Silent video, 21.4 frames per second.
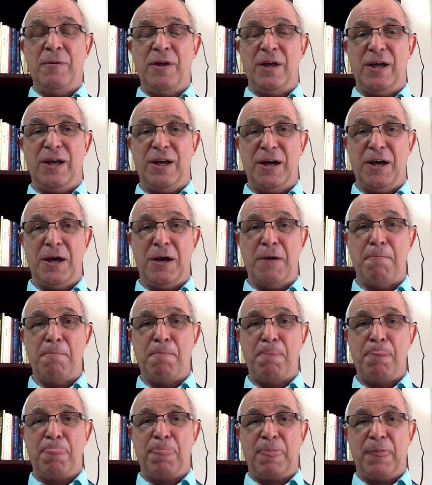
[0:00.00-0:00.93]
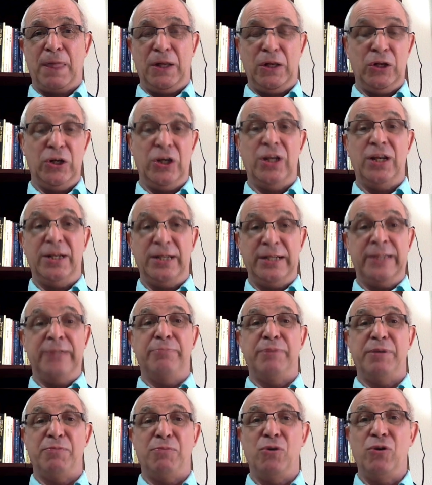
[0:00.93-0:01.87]
learn a little
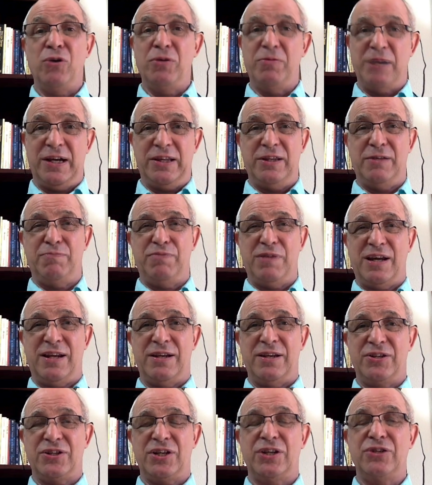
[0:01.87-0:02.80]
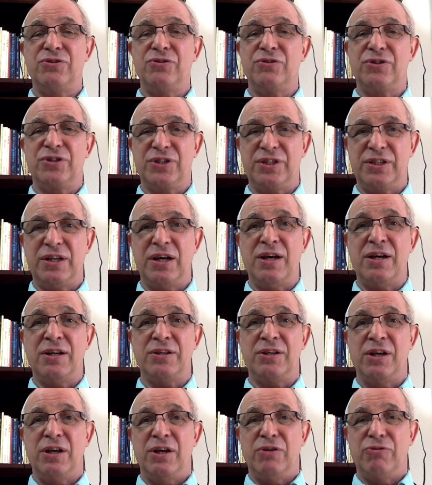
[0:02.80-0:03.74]
bit more about the planets, and you can
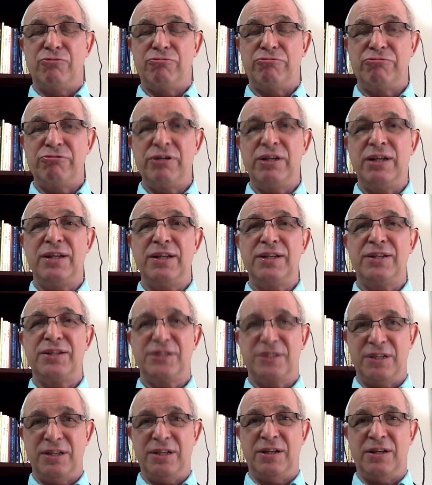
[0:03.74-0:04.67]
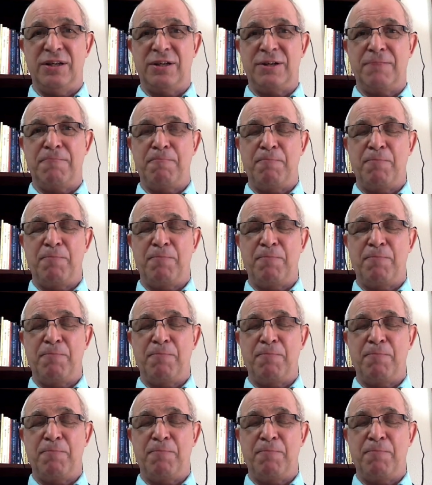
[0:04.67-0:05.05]
start really seeing